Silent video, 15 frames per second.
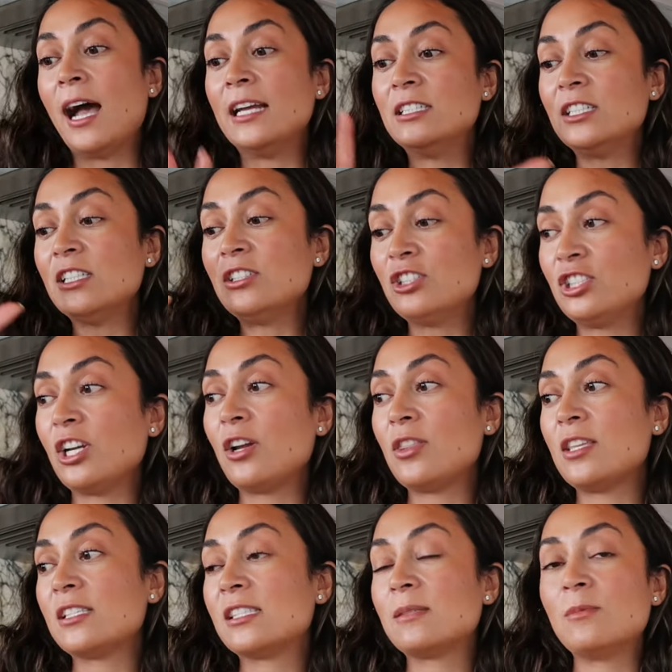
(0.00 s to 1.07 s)
I did share
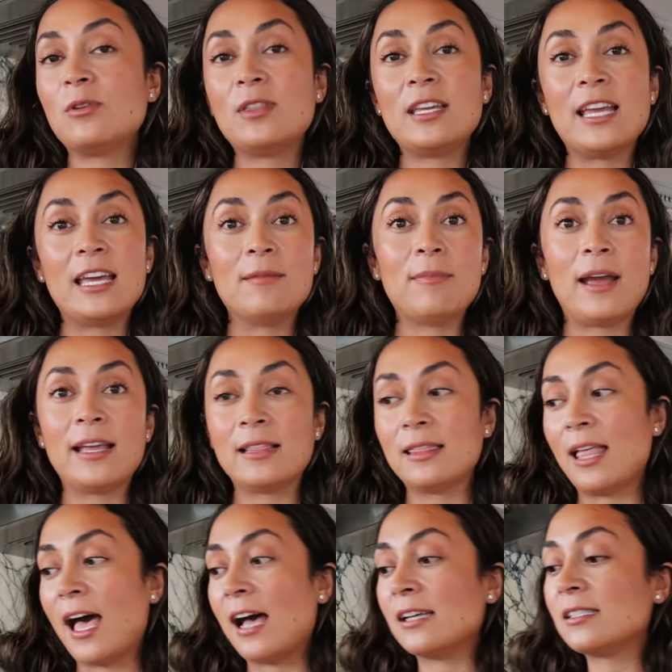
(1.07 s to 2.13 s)
this smoothie in my
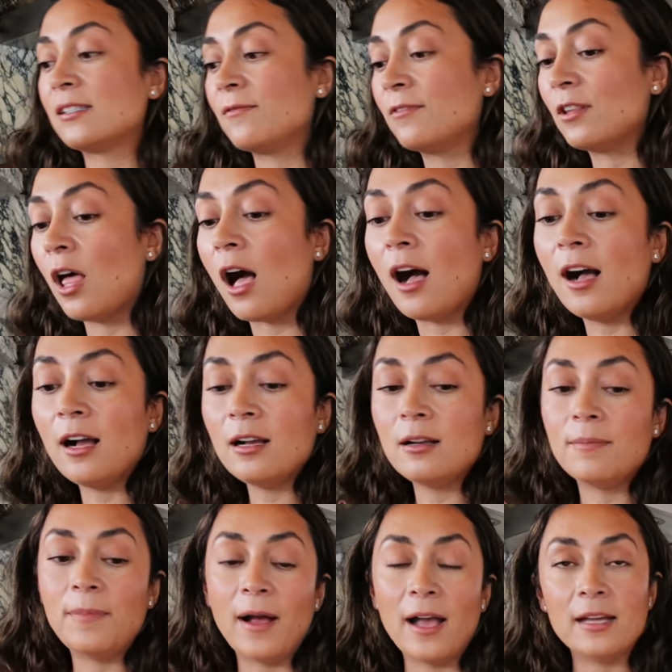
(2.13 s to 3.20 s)
last
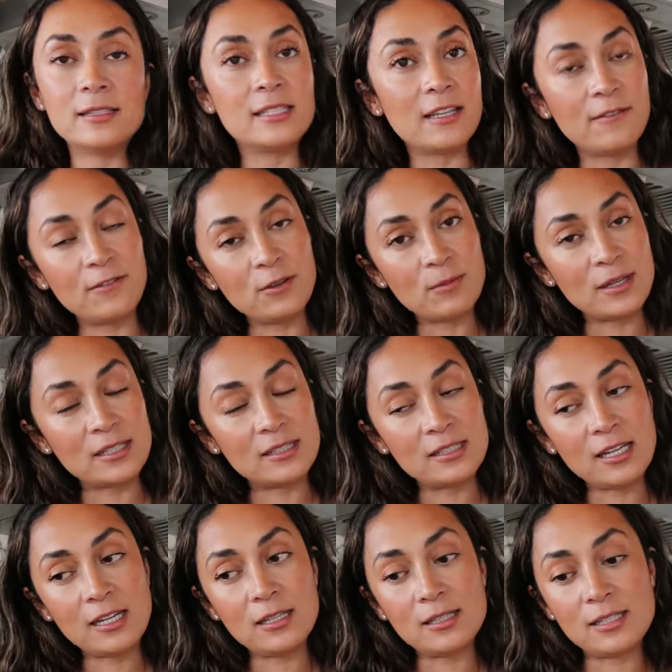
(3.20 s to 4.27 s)
vlog, but if you missed
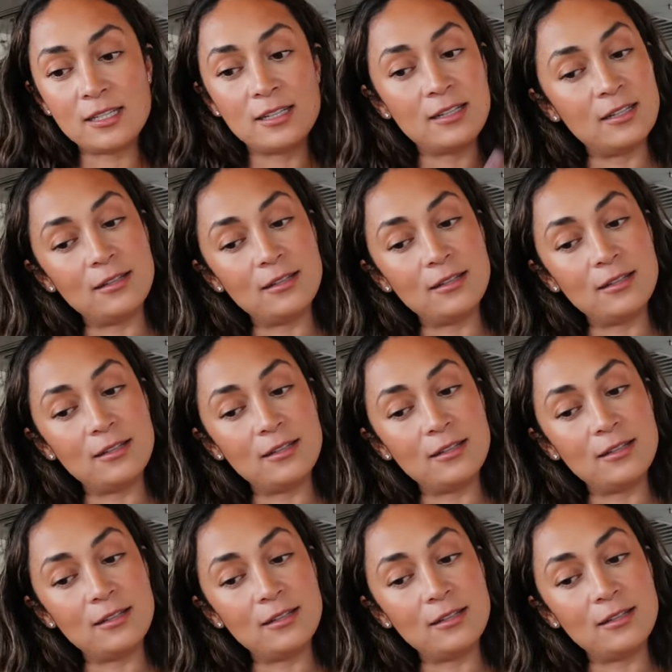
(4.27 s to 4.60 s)
it,